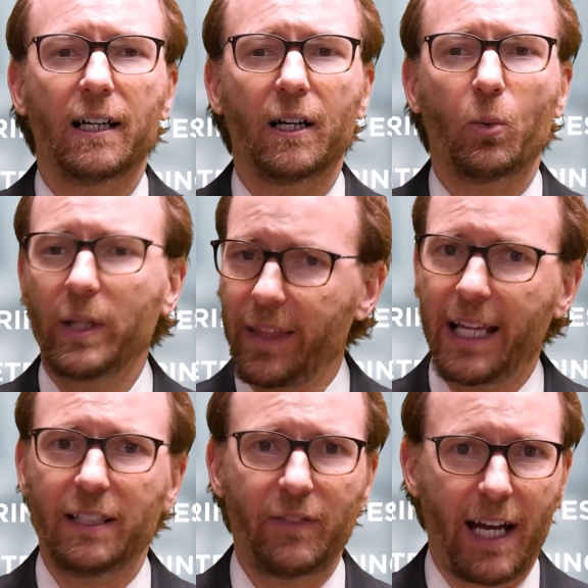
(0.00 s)
with
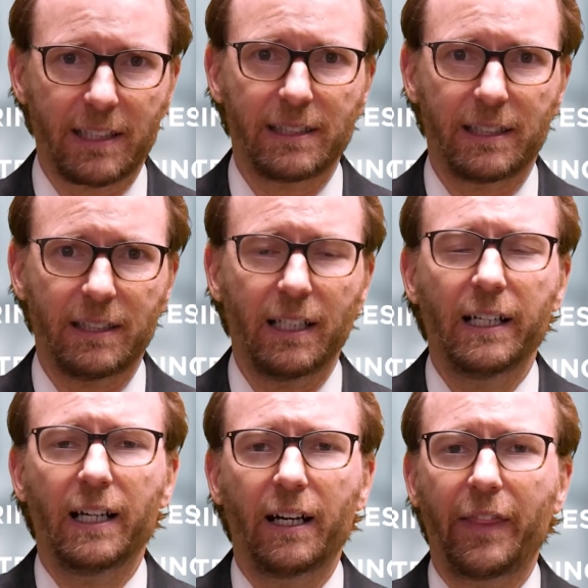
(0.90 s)
any vaccine.
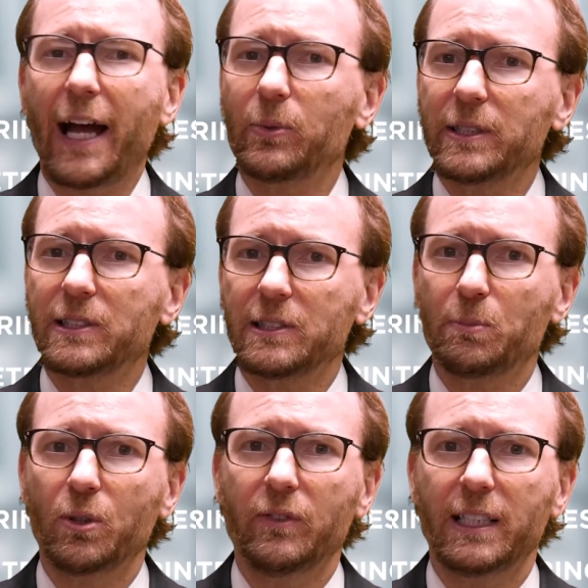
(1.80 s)
That risk has
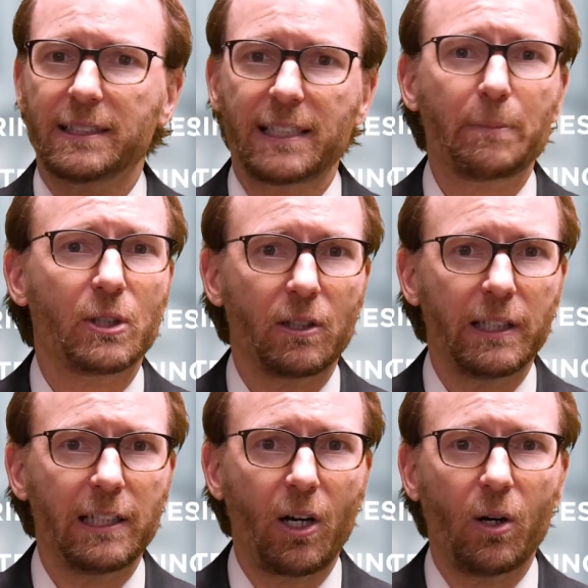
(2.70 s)
proven
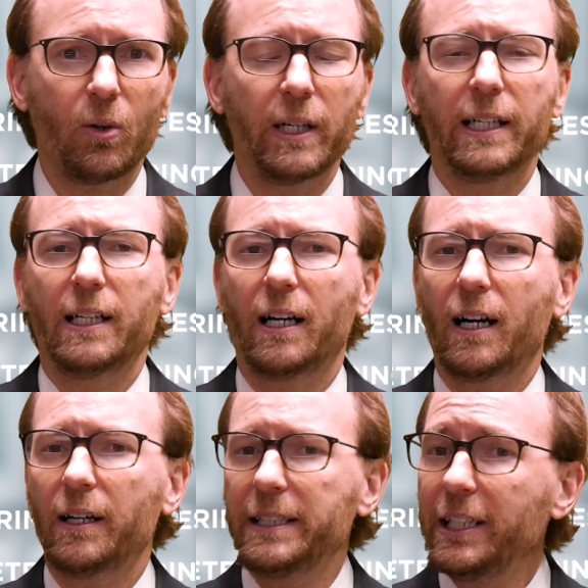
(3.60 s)
exceptionally low.
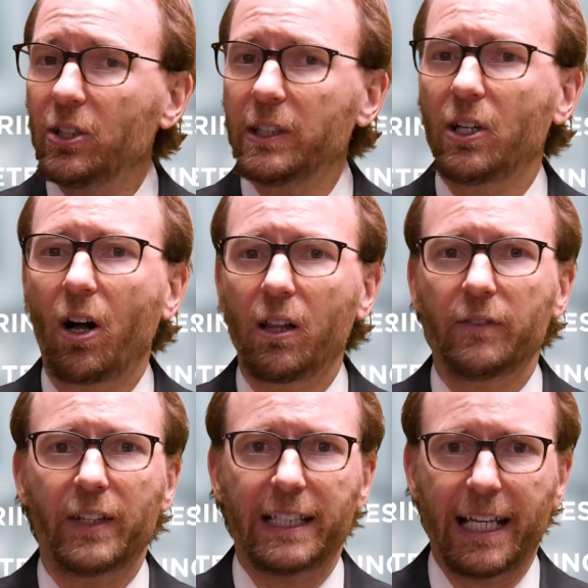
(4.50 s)
nearly all
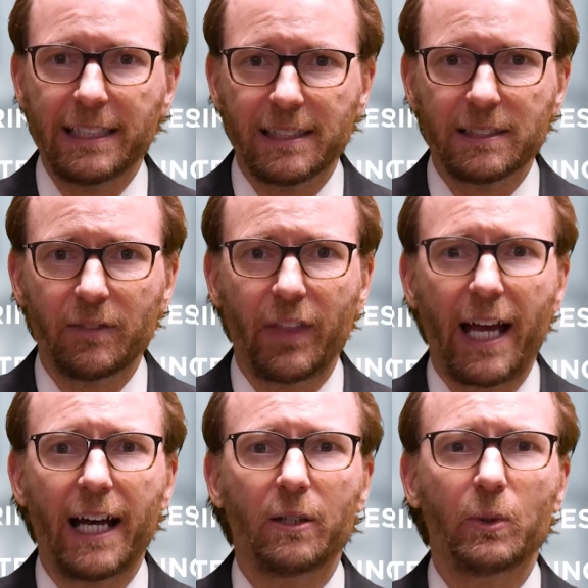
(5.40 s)
of the cases of
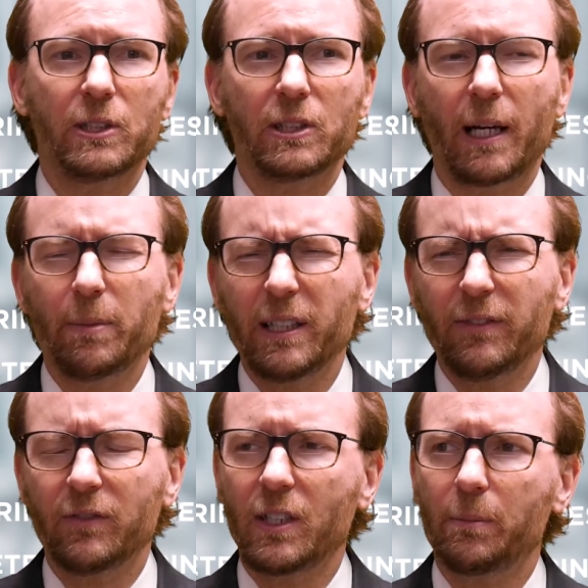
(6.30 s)
that, which I
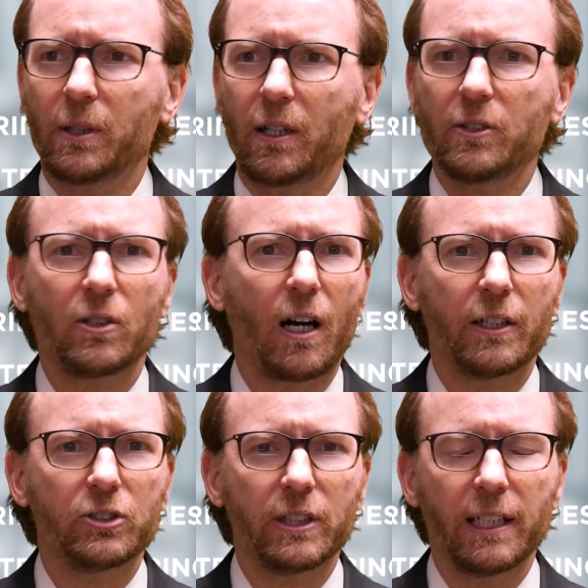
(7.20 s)
believe have numbered under
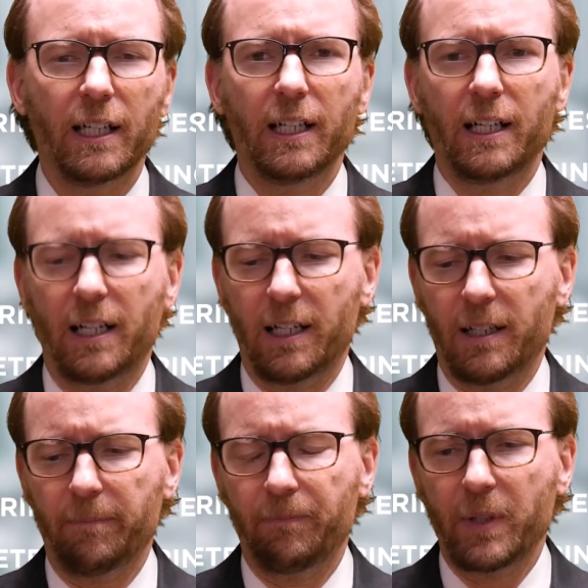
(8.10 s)
100,
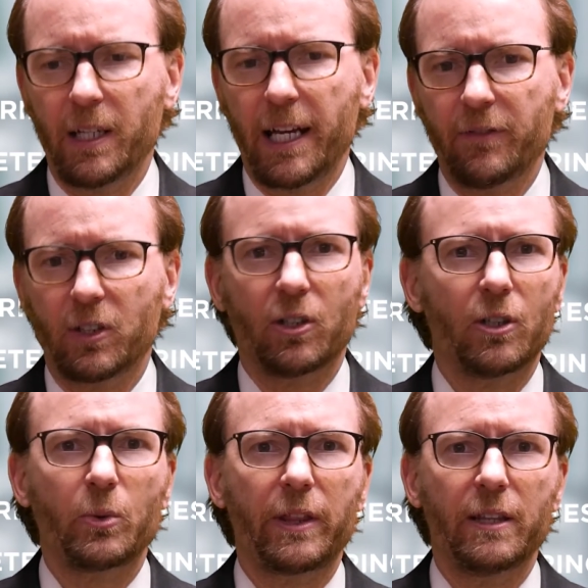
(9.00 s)
have
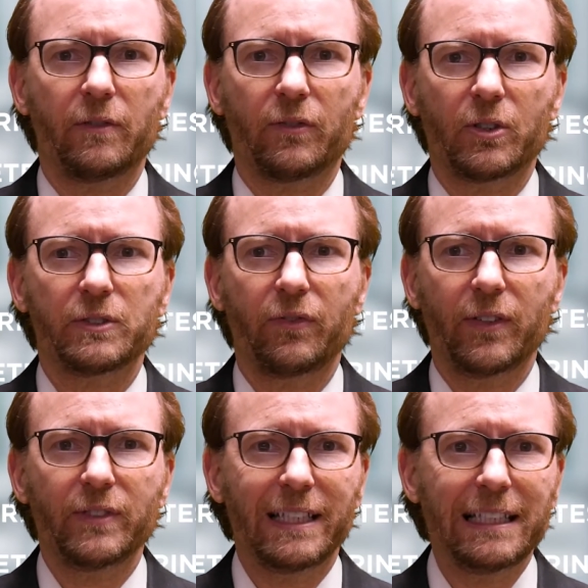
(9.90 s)
occurred within the first
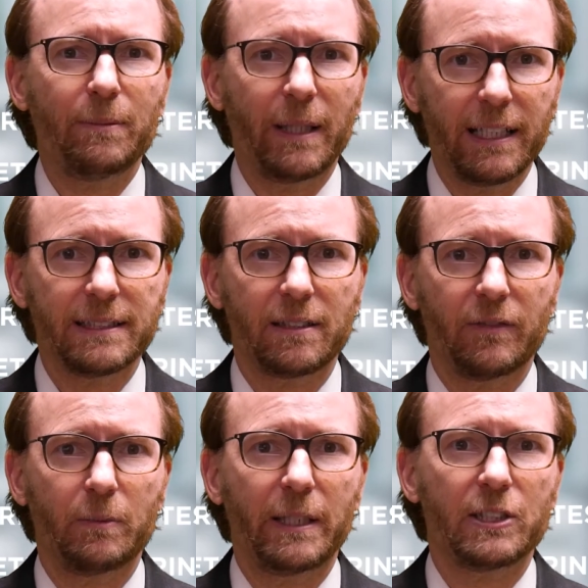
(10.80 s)
15 minutes
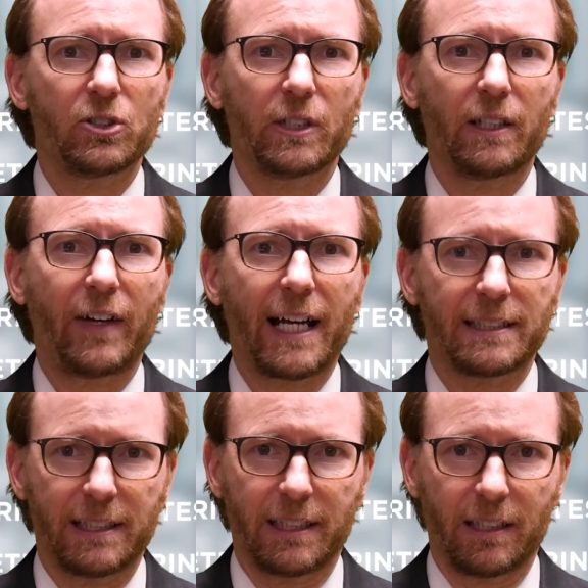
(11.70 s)
of administering the
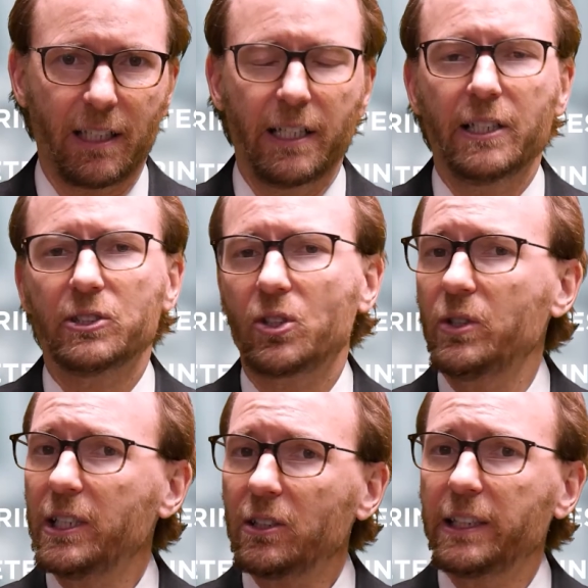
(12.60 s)
vaccine. So
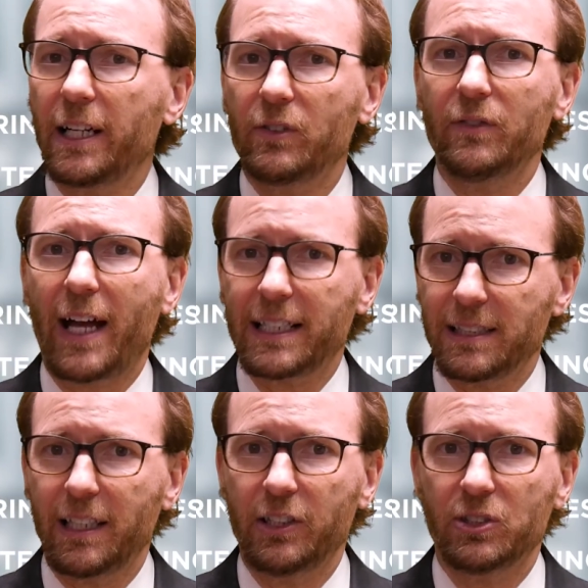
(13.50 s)
nearly every
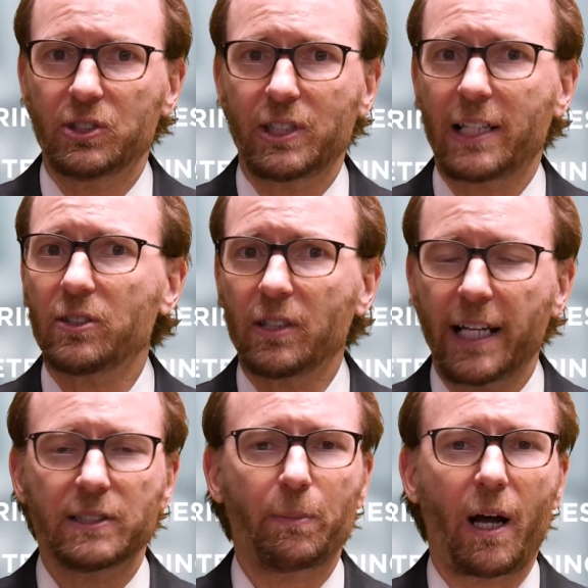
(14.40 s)
vaccination center
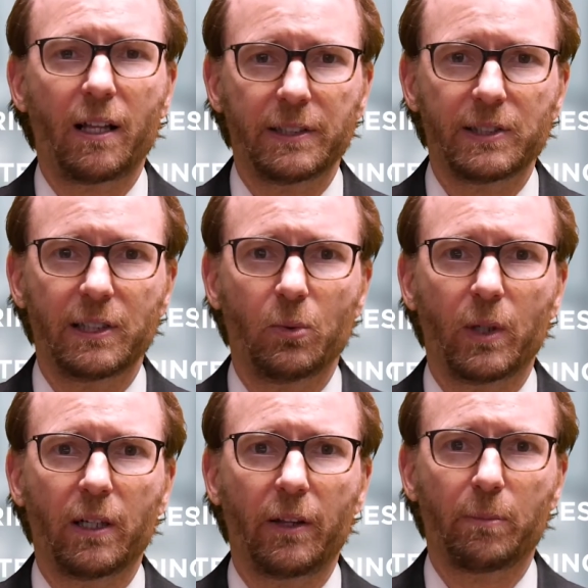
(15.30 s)
has a policy where the